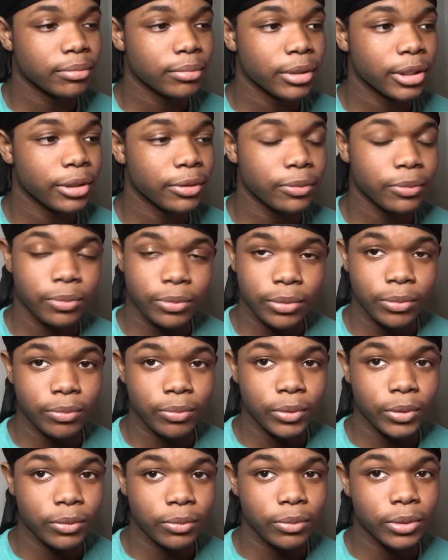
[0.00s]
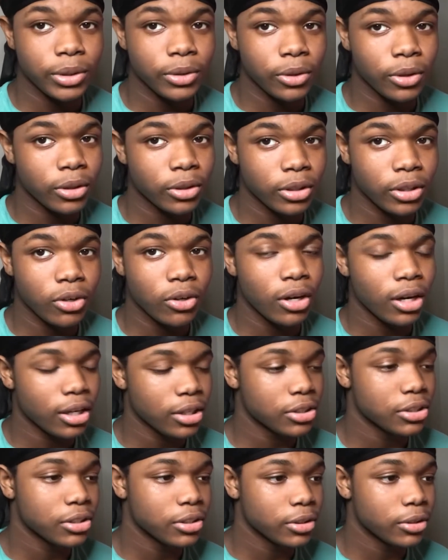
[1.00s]
But we, we on the
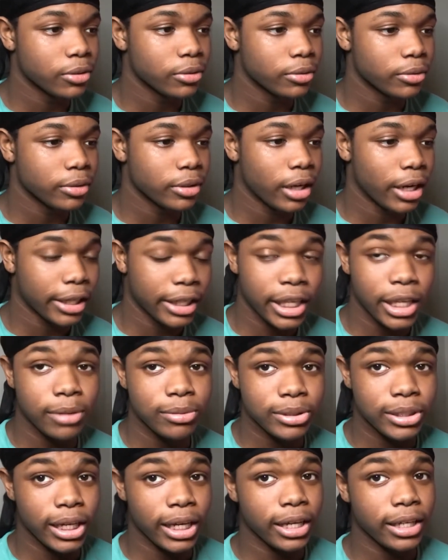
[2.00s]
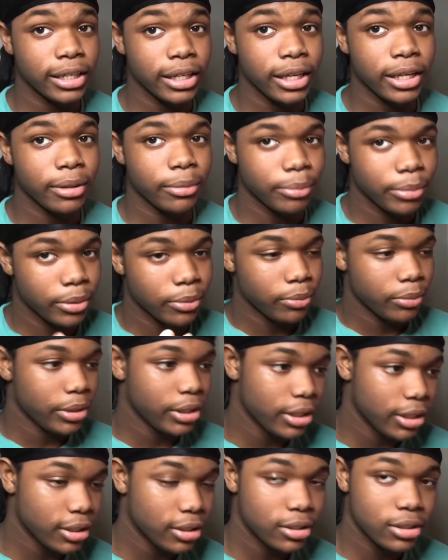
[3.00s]
grind still. I keep saying that, but we
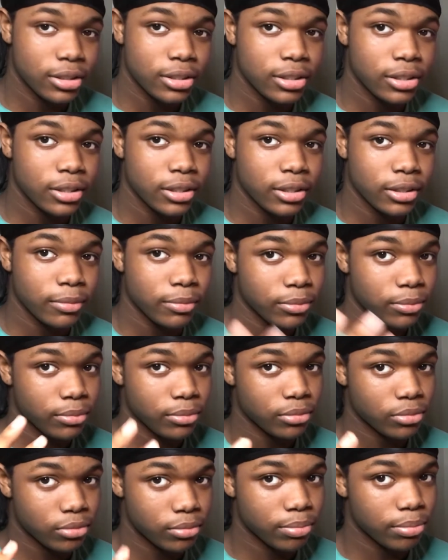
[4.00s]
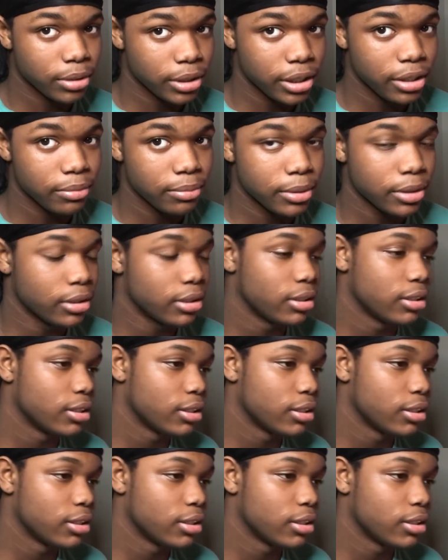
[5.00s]
is. Believe me.